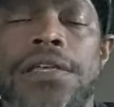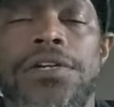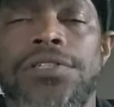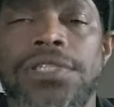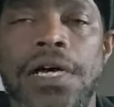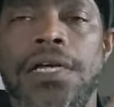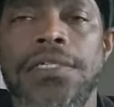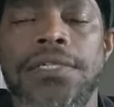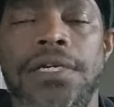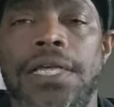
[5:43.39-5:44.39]
Your tongue
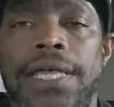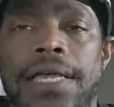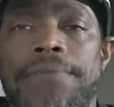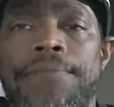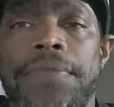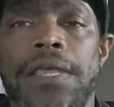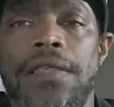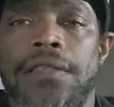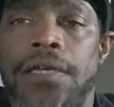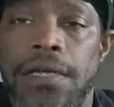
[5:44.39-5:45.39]
is gonna get
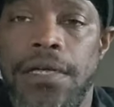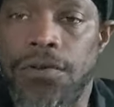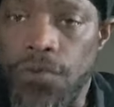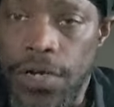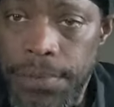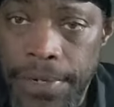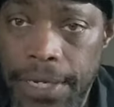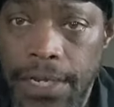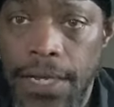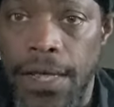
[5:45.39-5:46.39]
the
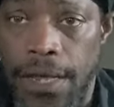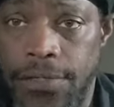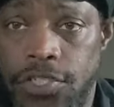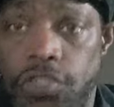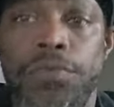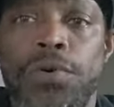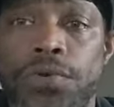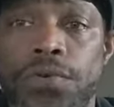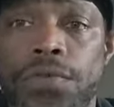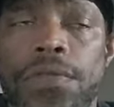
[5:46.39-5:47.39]
creamy and
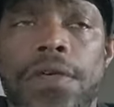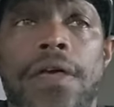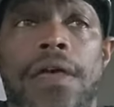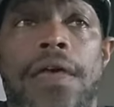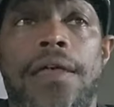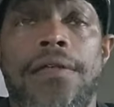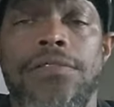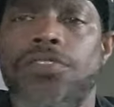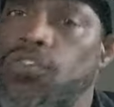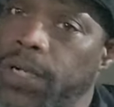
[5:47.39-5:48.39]
smooth and
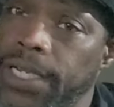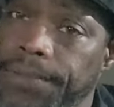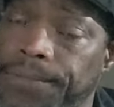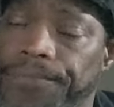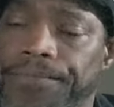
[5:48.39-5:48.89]
sweet.